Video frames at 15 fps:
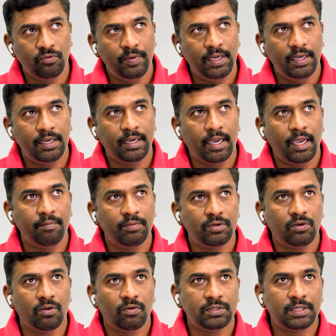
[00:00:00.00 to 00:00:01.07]
we came to
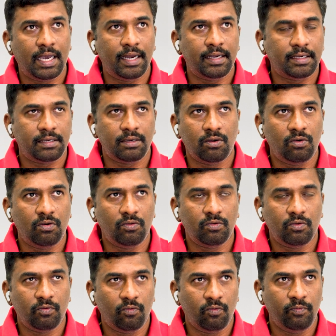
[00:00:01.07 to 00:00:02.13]
know that
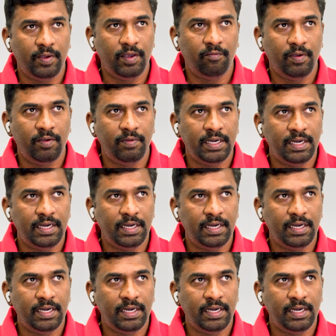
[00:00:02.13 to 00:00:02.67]
we